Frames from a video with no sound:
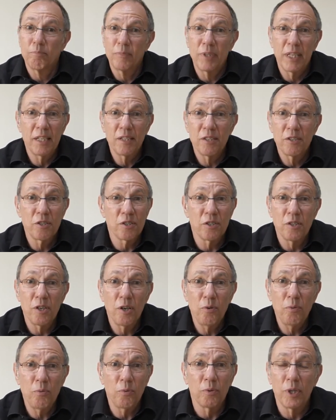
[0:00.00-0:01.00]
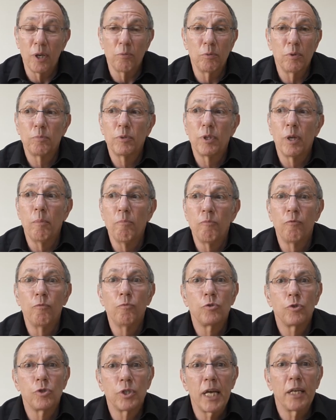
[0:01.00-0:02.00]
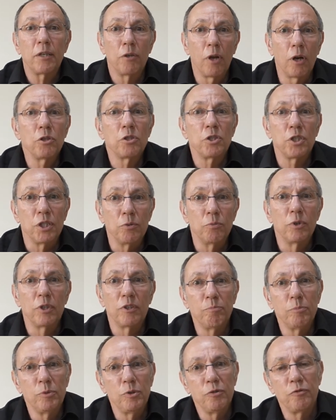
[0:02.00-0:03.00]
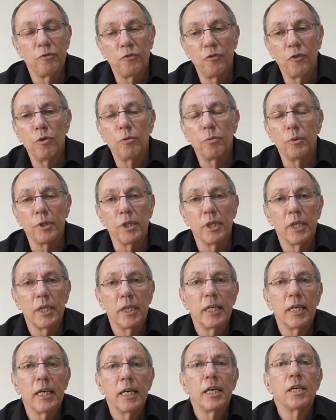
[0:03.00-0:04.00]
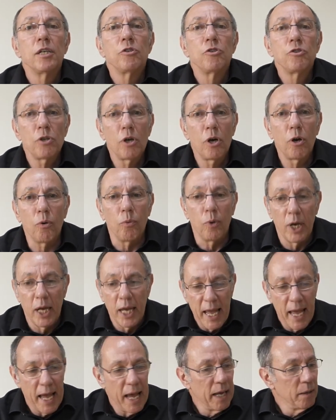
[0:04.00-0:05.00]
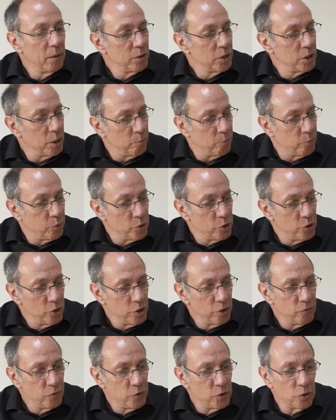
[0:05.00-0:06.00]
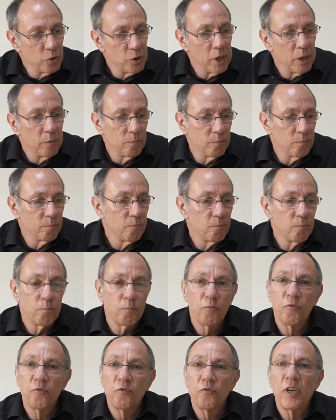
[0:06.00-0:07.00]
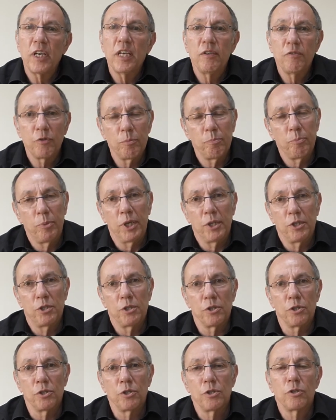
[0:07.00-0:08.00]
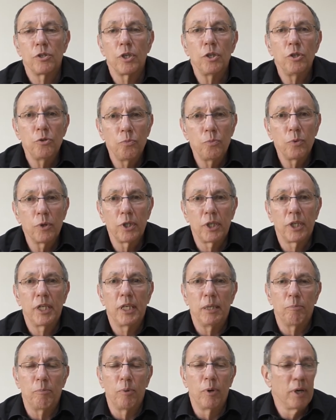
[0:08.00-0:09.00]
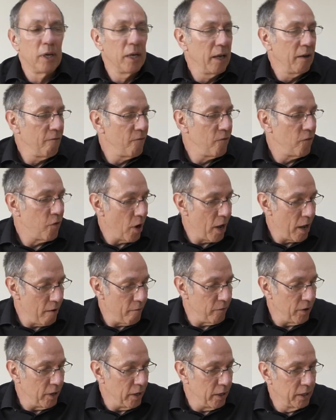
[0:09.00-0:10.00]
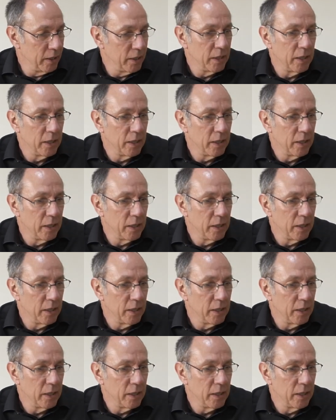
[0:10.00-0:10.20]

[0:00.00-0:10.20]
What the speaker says: The answer is no. The technology will have moved forward. So, to preserve your favourite pictures that you want to keep forever,